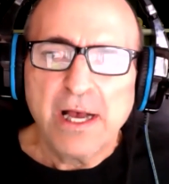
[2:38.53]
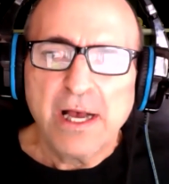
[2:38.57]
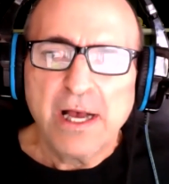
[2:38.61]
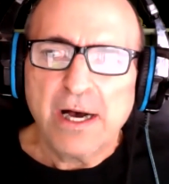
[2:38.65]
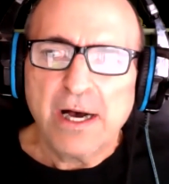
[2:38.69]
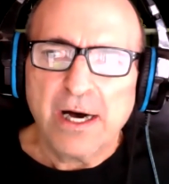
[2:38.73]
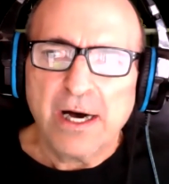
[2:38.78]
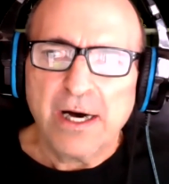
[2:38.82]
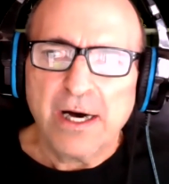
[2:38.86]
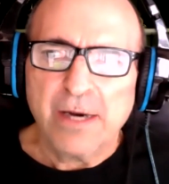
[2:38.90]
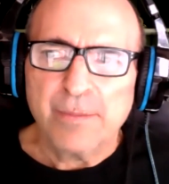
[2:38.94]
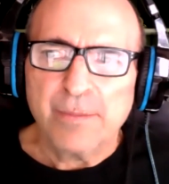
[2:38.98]

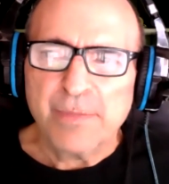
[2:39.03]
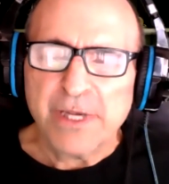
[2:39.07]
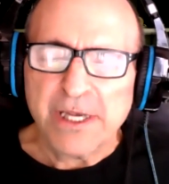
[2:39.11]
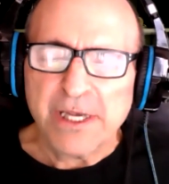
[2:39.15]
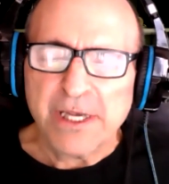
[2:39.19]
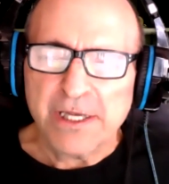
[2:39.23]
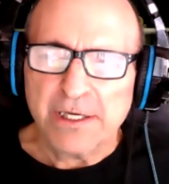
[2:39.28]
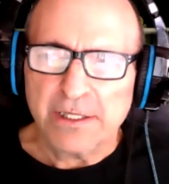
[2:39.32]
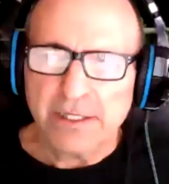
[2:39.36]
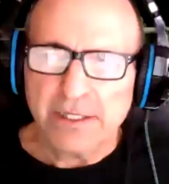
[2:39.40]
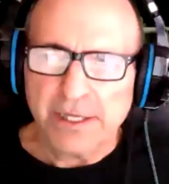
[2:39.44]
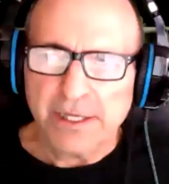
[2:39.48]
um, in
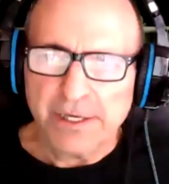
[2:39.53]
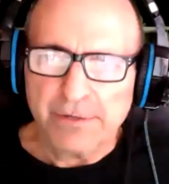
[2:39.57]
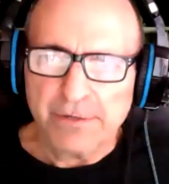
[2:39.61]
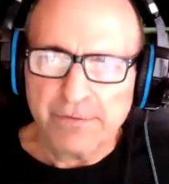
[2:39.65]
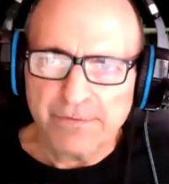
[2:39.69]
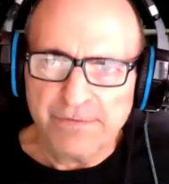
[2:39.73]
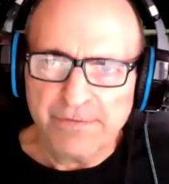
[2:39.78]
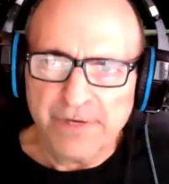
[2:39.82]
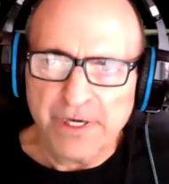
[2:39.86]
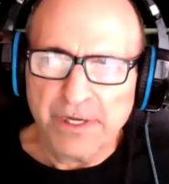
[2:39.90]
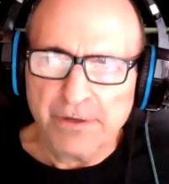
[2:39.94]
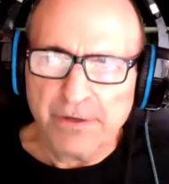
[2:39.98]
a later
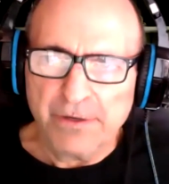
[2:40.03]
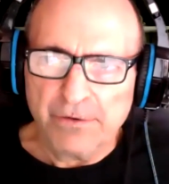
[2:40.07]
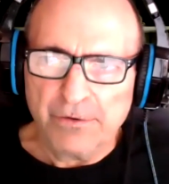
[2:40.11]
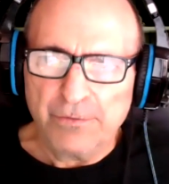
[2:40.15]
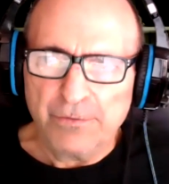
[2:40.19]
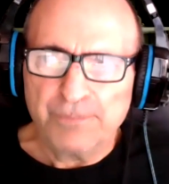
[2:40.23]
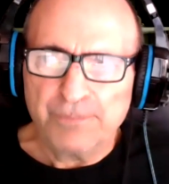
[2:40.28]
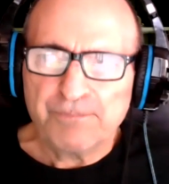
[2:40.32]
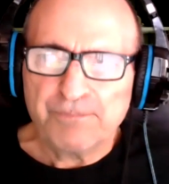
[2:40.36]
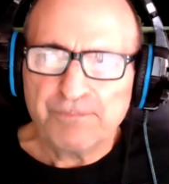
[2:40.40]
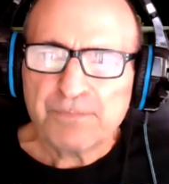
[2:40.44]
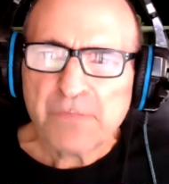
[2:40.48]
video.
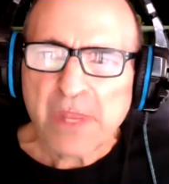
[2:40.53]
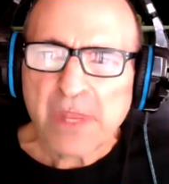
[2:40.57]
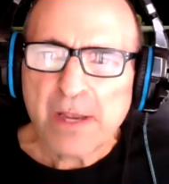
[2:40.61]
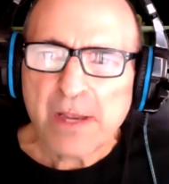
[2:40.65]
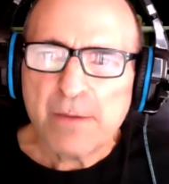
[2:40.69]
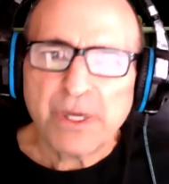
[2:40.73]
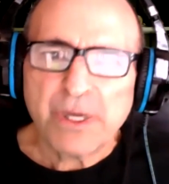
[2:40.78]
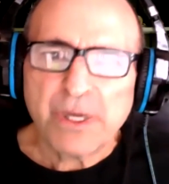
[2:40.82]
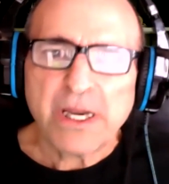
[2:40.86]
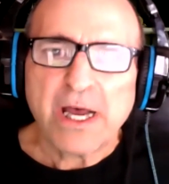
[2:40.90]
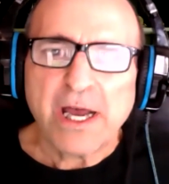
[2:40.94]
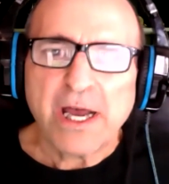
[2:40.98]

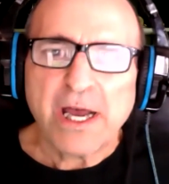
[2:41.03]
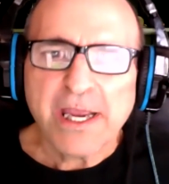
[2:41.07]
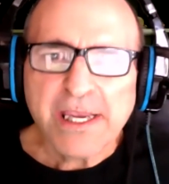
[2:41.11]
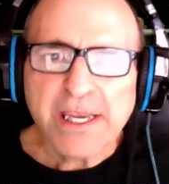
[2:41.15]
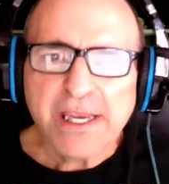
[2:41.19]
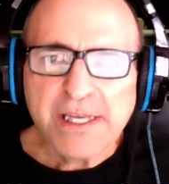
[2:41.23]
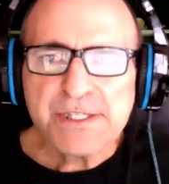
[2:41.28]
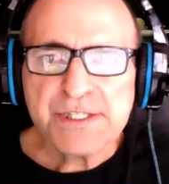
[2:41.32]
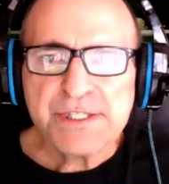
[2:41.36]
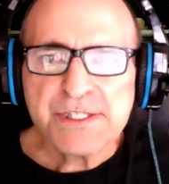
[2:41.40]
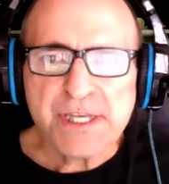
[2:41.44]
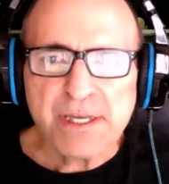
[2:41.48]
But I can
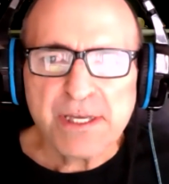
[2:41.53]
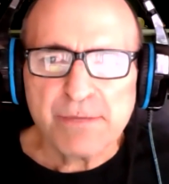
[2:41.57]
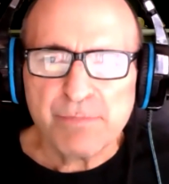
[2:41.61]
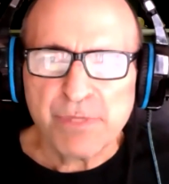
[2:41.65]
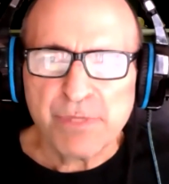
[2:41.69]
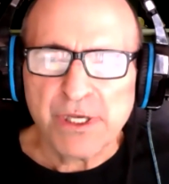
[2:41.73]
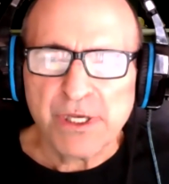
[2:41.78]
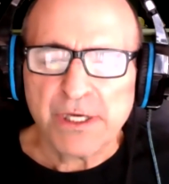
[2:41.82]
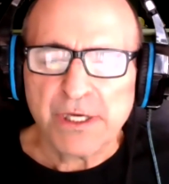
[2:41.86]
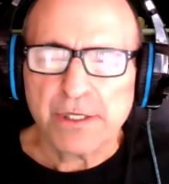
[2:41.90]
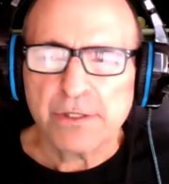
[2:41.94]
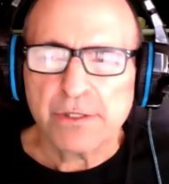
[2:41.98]
see it
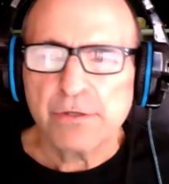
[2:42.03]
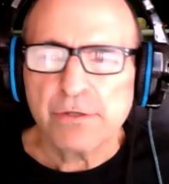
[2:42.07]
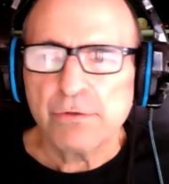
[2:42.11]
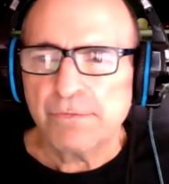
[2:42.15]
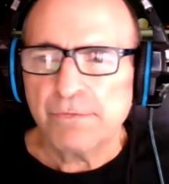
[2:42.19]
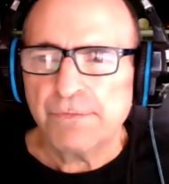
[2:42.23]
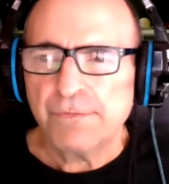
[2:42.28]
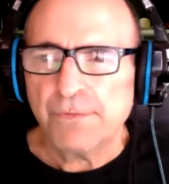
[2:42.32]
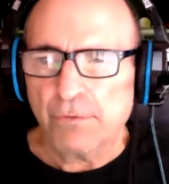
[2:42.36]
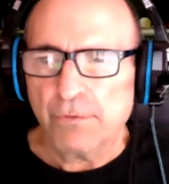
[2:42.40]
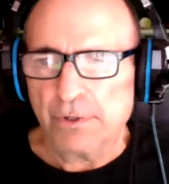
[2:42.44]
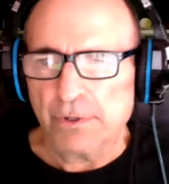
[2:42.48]
being
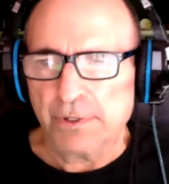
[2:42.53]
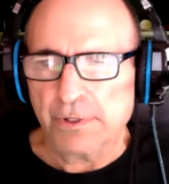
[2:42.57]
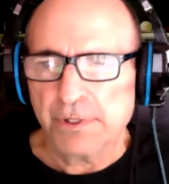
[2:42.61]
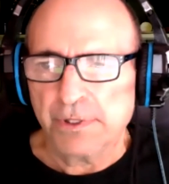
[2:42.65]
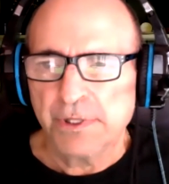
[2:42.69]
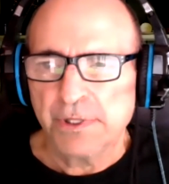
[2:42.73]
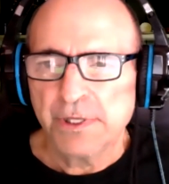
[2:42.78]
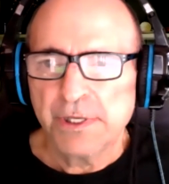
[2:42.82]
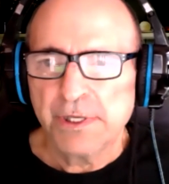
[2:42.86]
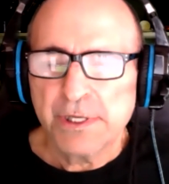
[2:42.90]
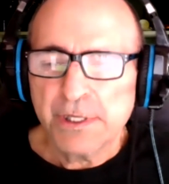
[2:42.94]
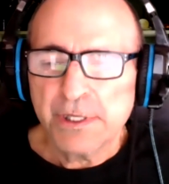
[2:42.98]
twofold.
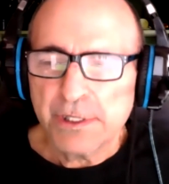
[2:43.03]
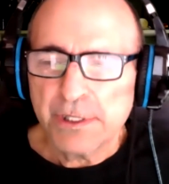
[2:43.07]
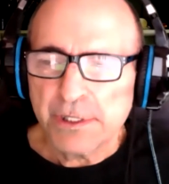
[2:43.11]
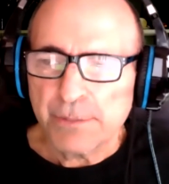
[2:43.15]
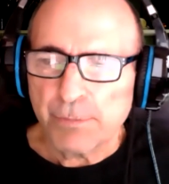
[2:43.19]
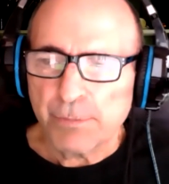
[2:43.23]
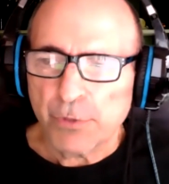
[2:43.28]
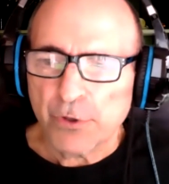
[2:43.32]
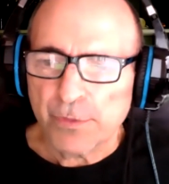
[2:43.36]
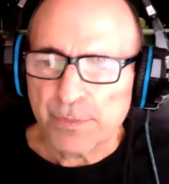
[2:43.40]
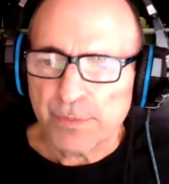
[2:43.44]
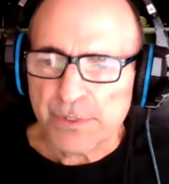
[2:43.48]
The
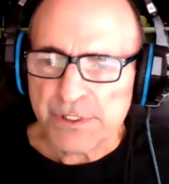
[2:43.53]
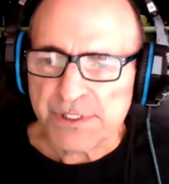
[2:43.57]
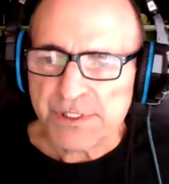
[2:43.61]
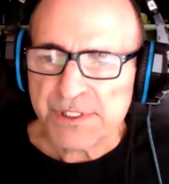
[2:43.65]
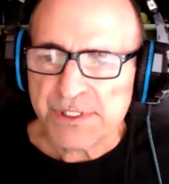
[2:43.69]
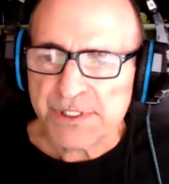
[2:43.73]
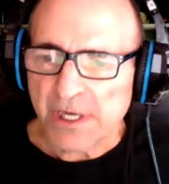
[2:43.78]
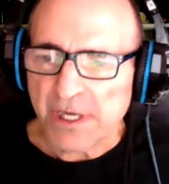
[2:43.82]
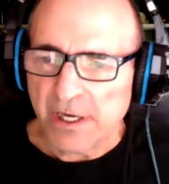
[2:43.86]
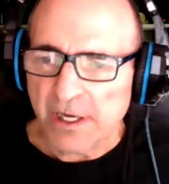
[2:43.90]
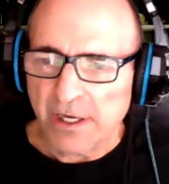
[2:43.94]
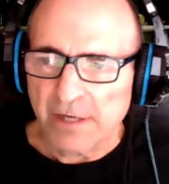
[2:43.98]
purpose
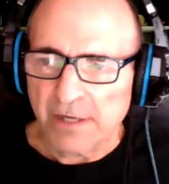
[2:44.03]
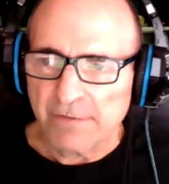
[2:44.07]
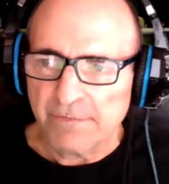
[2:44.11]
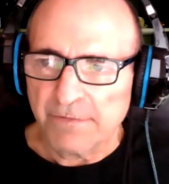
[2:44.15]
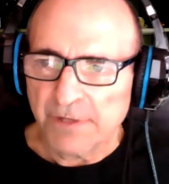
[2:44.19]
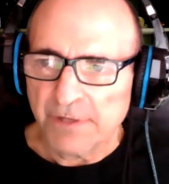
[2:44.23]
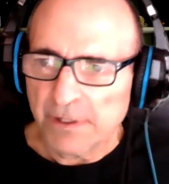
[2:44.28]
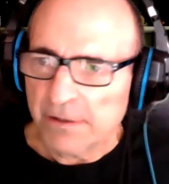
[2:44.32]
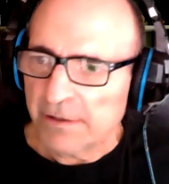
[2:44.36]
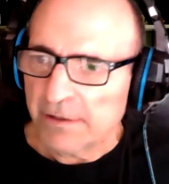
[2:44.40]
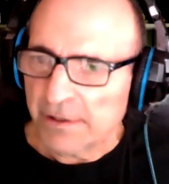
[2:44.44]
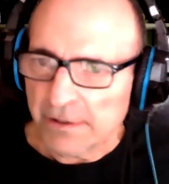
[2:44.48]
of
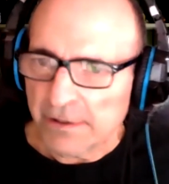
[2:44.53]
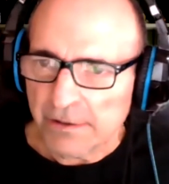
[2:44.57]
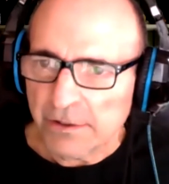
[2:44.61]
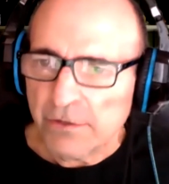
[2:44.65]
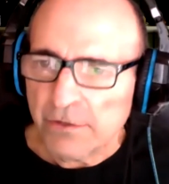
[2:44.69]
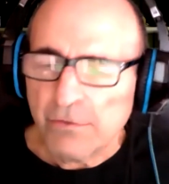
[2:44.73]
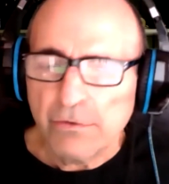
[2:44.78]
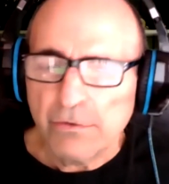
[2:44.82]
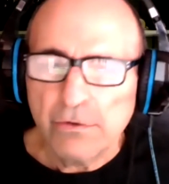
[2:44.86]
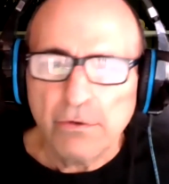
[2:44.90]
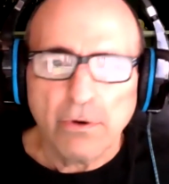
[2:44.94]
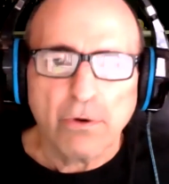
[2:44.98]

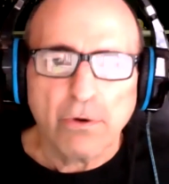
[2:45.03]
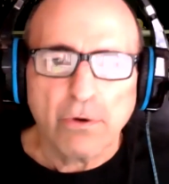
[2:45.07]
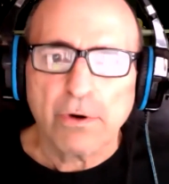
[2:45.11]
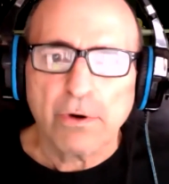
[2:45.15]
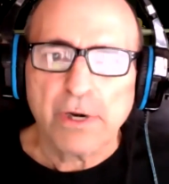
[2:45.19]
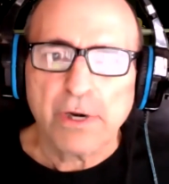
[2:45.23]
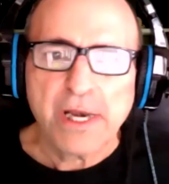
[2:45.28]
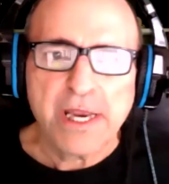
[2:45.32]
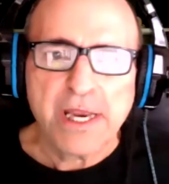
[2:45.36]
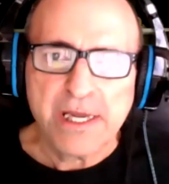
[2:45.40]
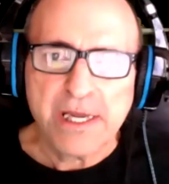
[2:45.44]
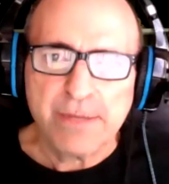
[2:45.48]
you
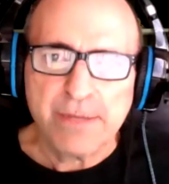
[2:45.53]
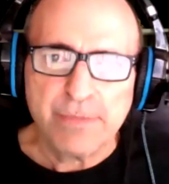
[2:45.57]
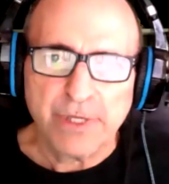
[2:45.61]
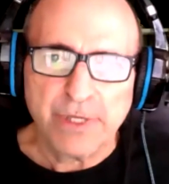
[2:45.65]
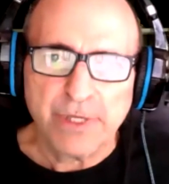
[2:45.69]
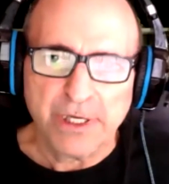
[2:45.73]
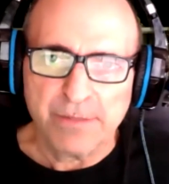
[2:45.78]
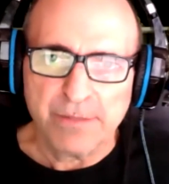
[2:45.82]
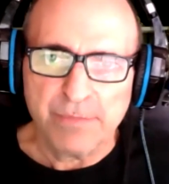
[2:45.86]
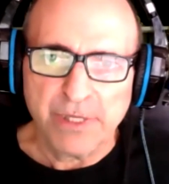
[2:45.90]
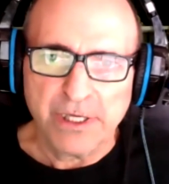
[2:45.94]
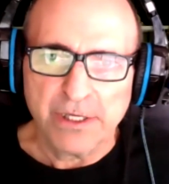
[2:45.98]
or
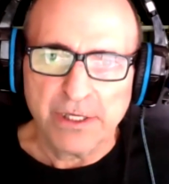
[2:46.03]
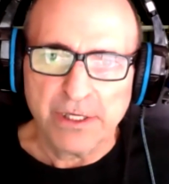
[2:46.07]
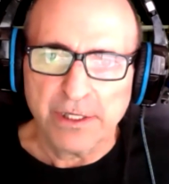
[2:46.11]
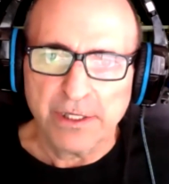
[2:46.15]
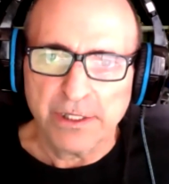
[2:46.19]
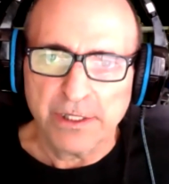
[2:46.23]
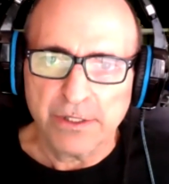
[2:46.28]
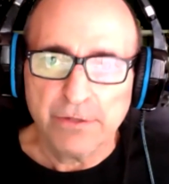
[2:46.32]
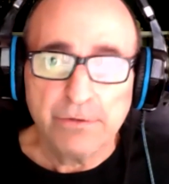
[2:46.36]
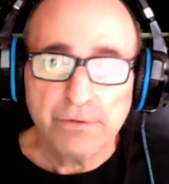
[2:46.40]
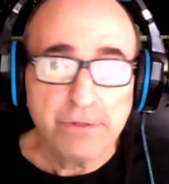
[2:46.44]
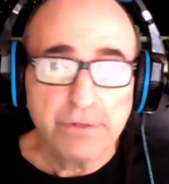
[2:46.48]
anybody being on
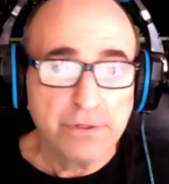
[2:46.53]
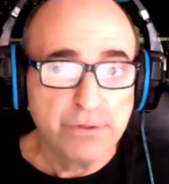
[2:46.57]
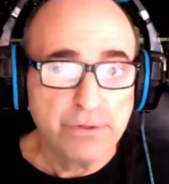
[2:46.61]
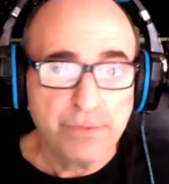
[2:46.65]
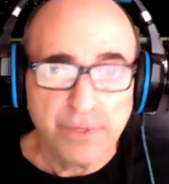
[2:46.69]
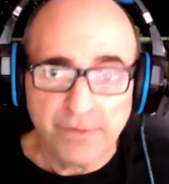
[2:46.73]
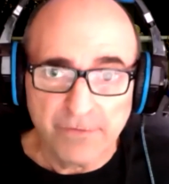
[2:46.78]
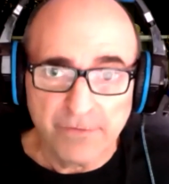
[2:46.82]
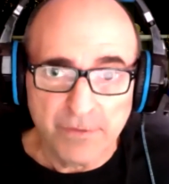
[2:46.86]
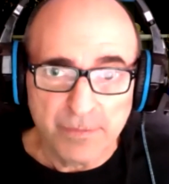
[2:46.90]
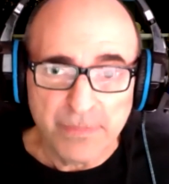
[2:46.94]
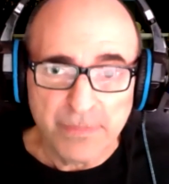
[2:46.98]
YouTube,
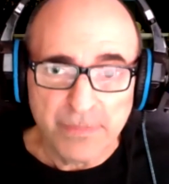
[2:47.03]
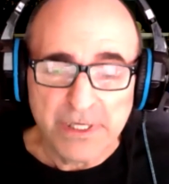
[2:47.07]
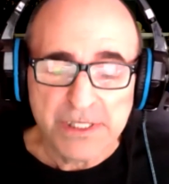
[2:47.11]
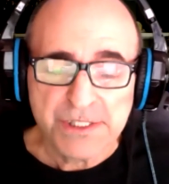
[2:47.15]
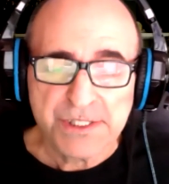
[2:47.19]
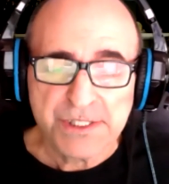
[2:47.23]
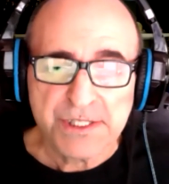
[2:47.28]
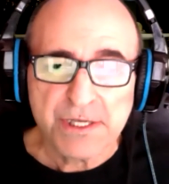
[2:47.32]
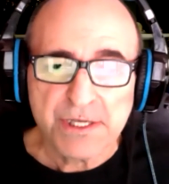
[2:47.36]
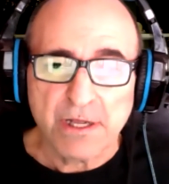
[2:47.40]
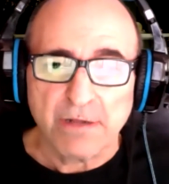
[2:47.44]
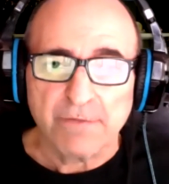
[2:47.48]
even
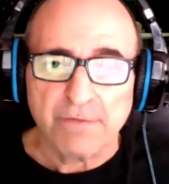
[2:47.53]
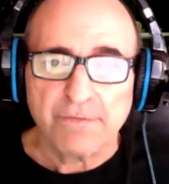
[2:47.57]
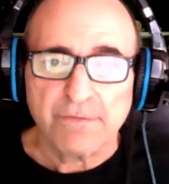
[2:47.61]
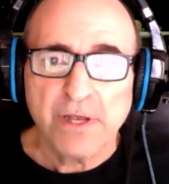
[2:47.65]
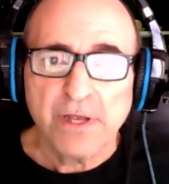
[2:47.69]
myself